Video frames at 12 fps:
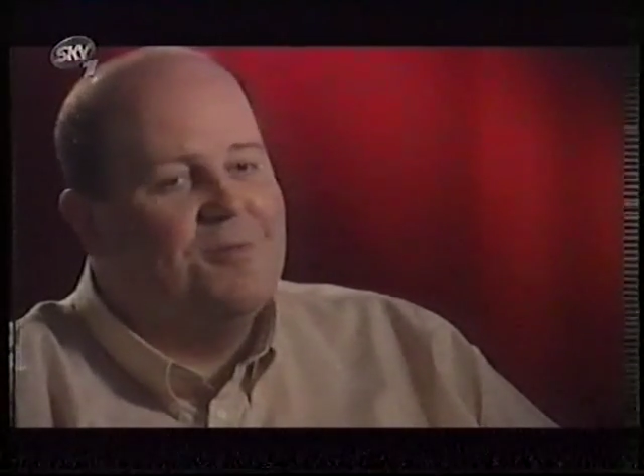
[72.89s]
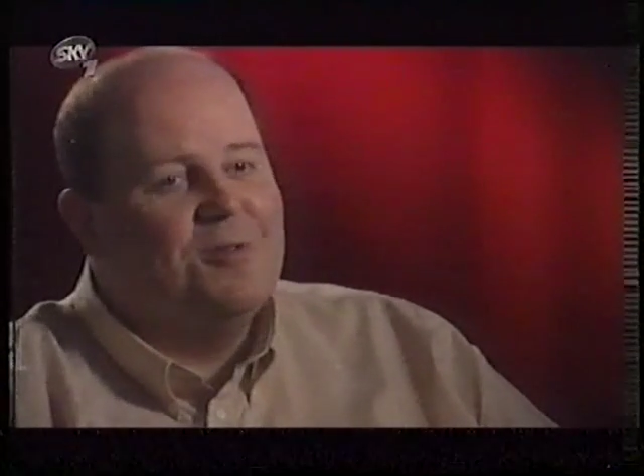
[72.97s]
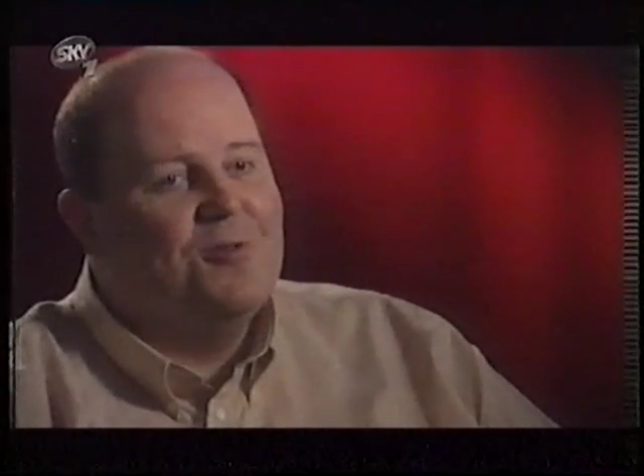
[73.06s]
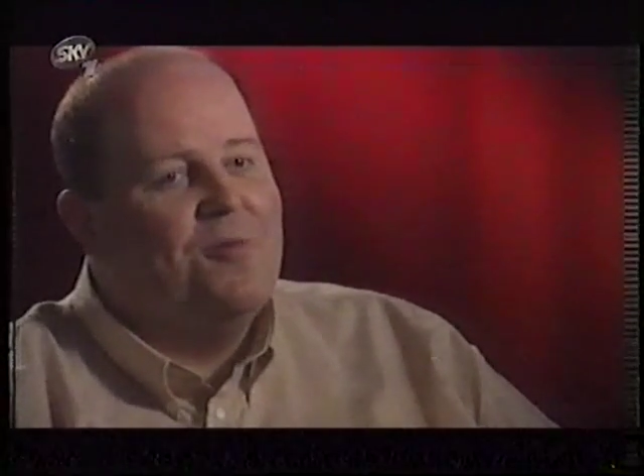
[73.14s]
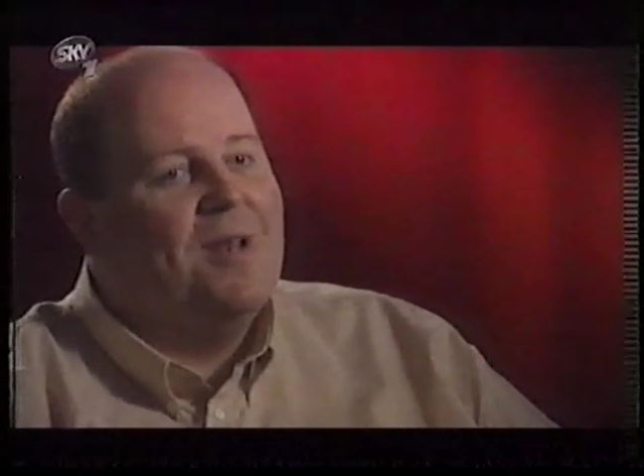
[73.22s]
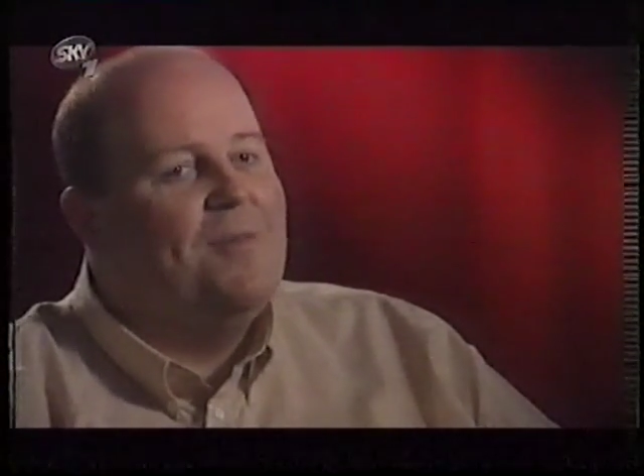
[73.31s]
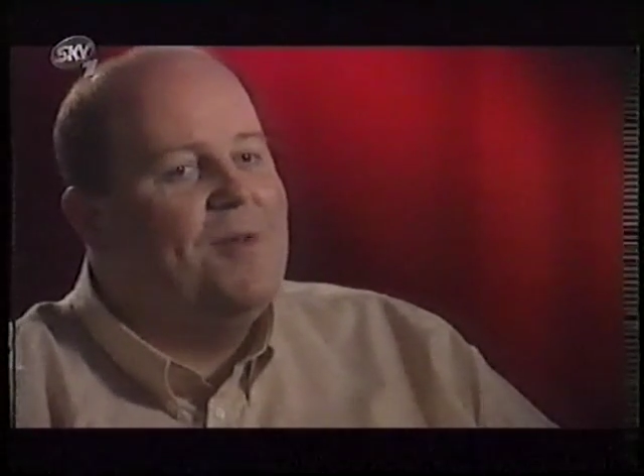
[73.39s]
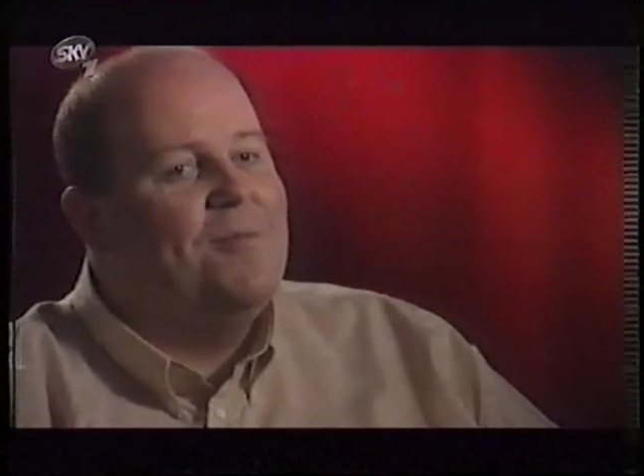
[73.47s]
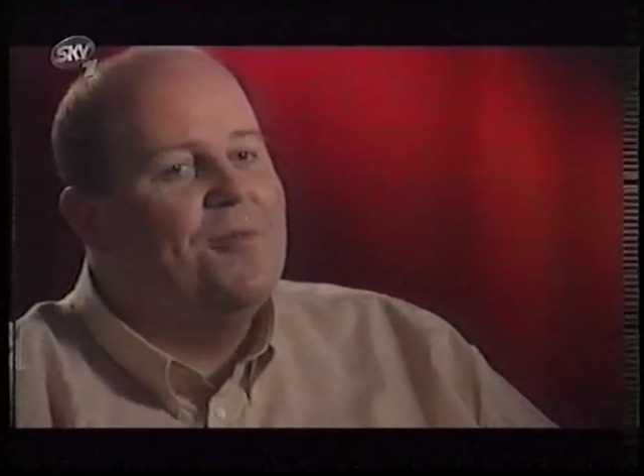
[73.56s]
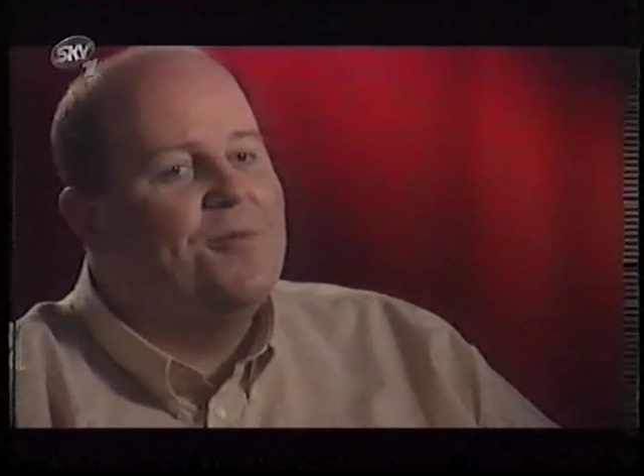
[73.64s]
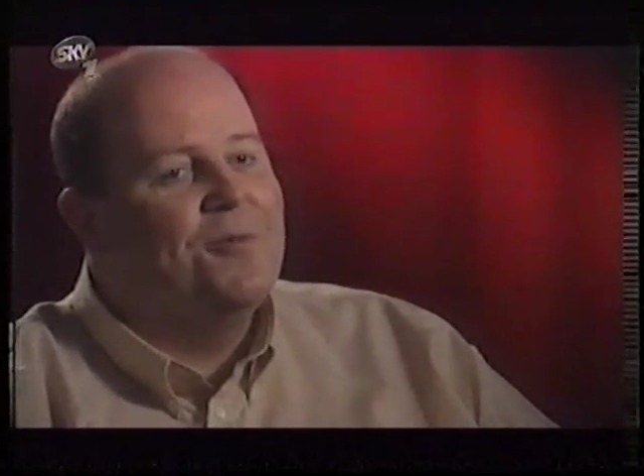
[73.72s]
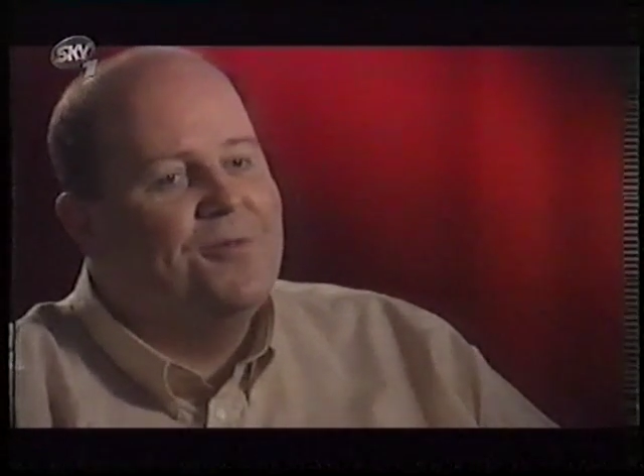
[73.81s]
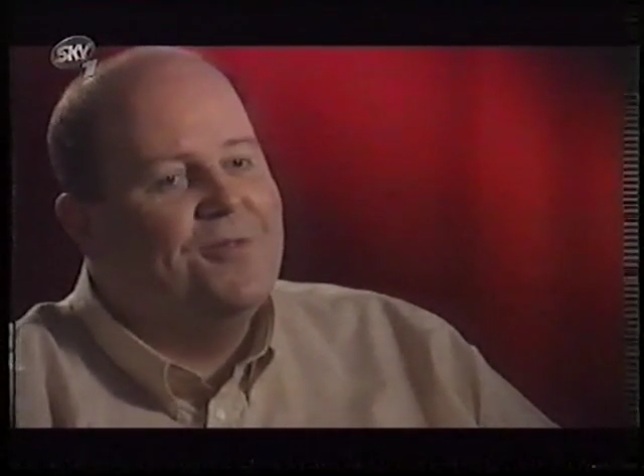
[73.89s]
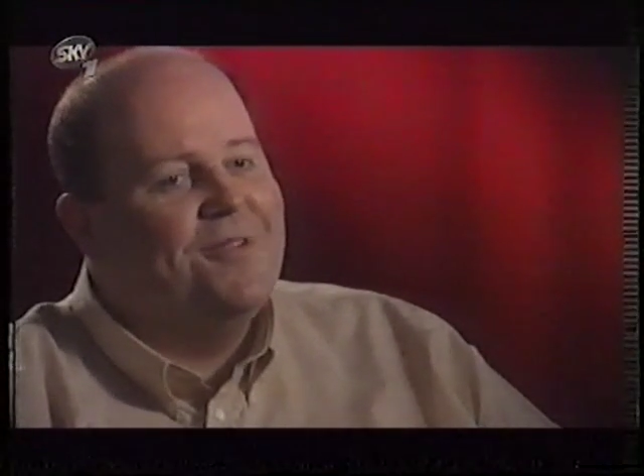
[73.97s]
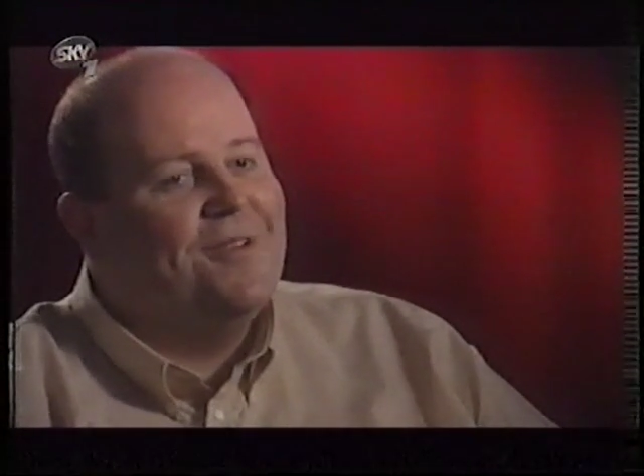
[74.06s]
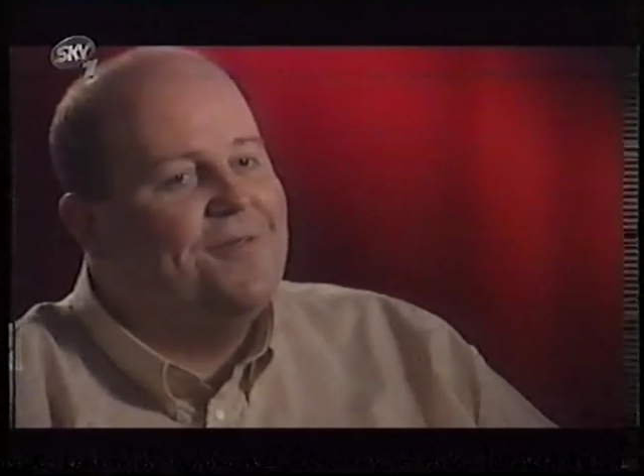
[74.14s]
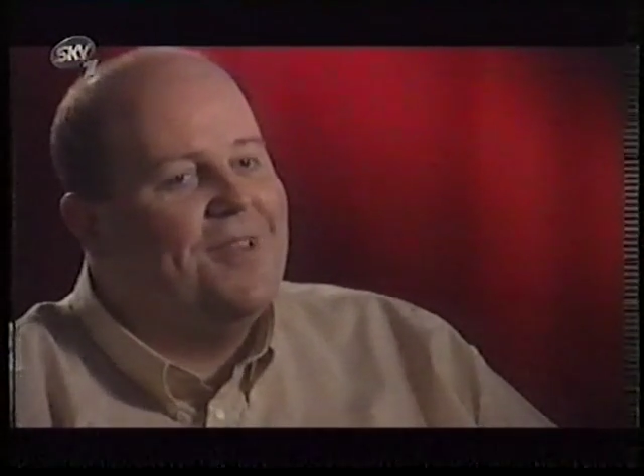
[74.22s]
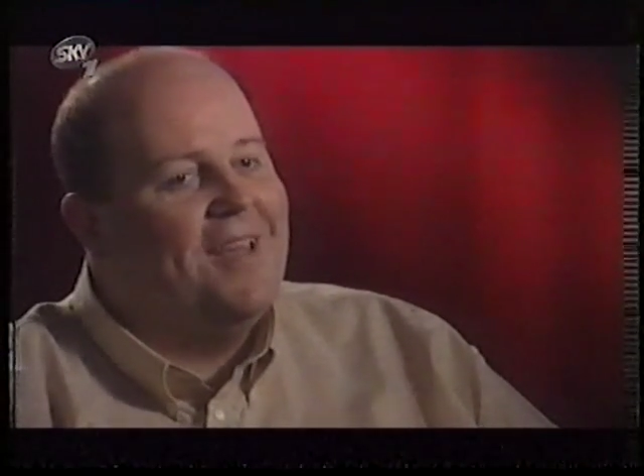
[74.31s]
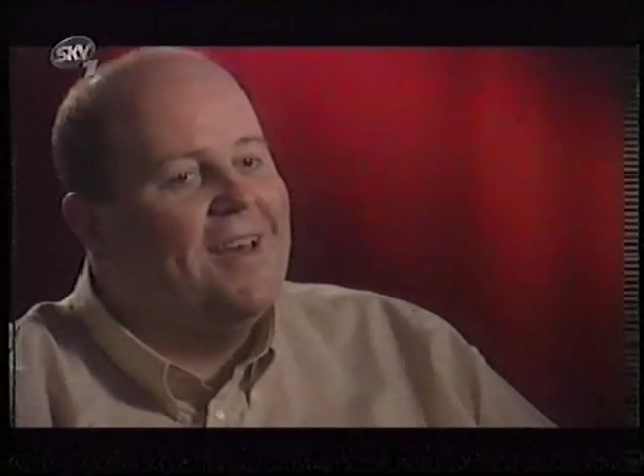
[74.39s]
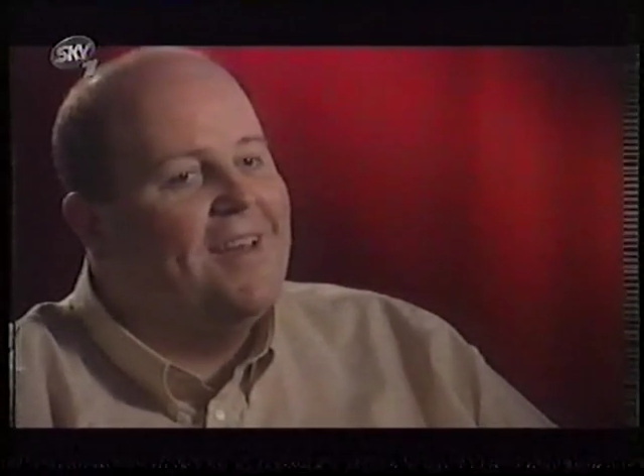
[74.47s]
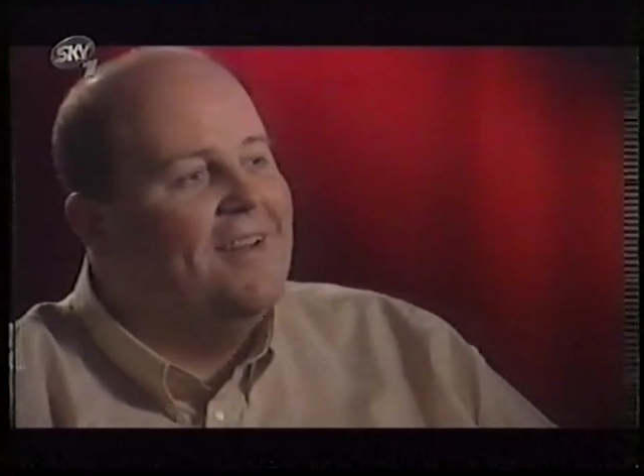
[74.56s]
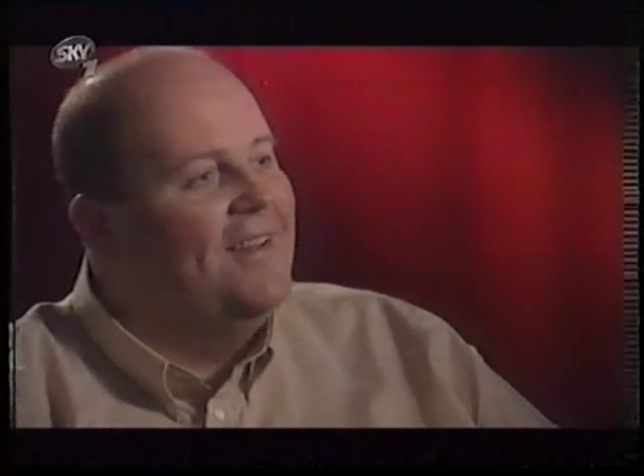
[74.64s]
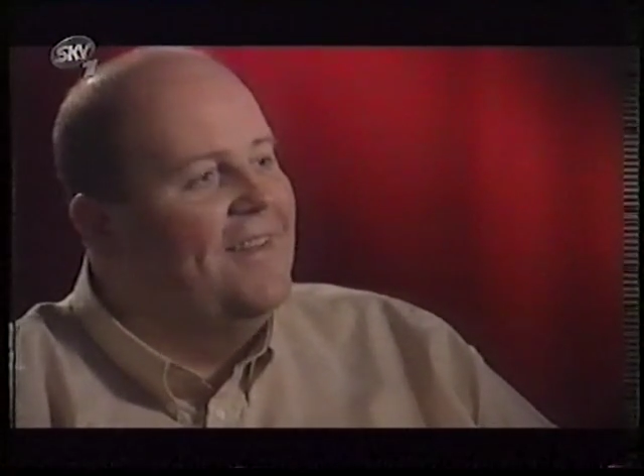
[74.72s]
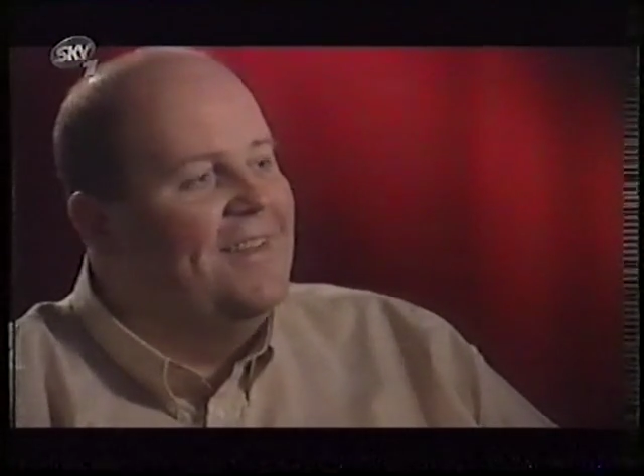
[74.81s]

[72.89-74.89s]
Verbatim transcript: there were so many people going round there